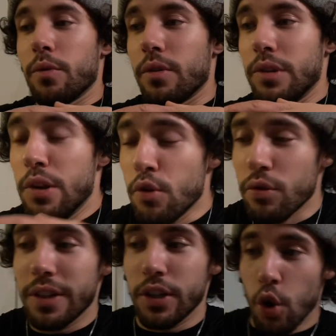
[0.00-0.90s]

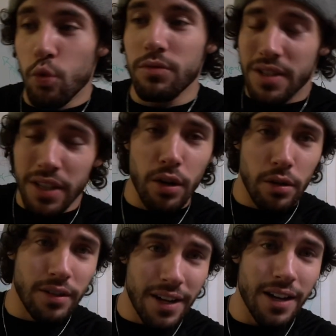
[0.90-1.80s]
literally don't see
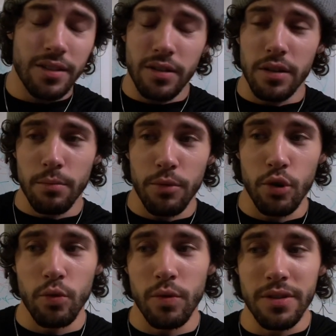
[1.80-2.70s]
her text come
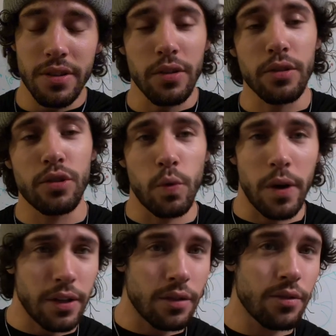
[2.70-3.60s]
through until
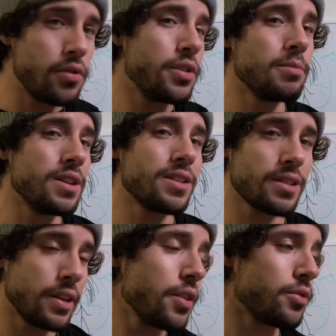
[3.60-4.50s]
20, 30
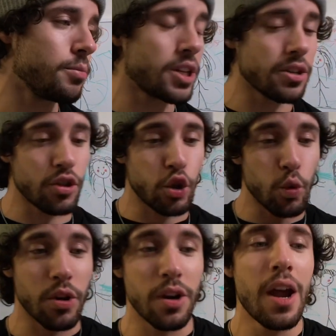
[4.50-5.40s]
minutes later, because you
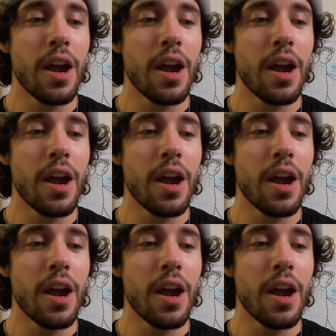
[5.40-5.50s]
were